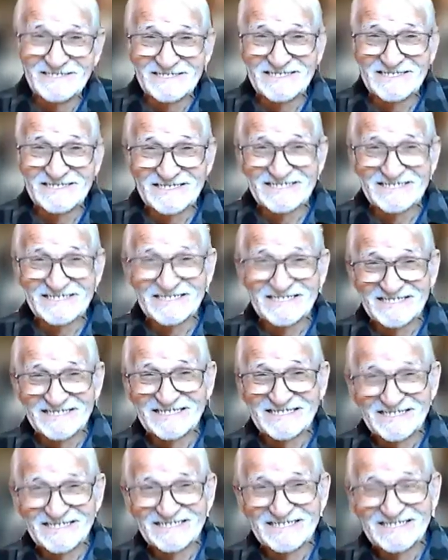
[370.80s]

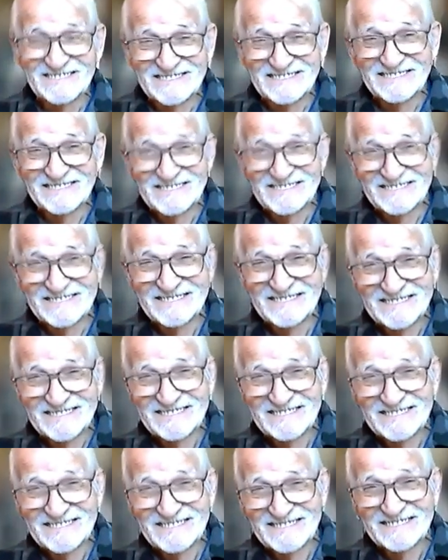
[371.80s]

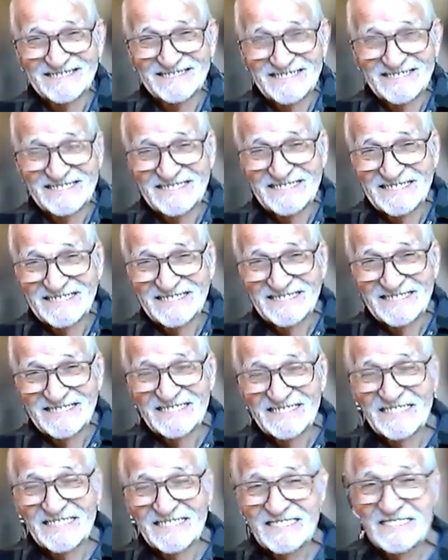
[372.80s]

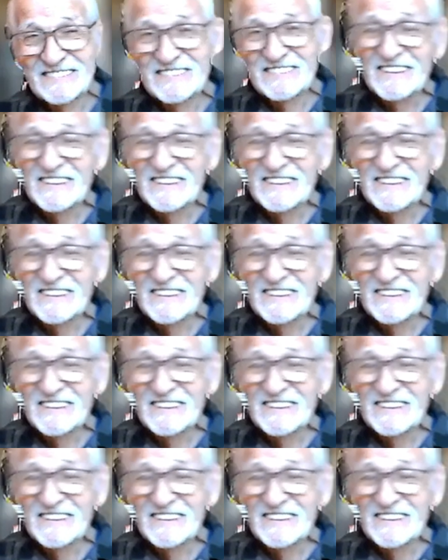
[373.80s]
[no speech]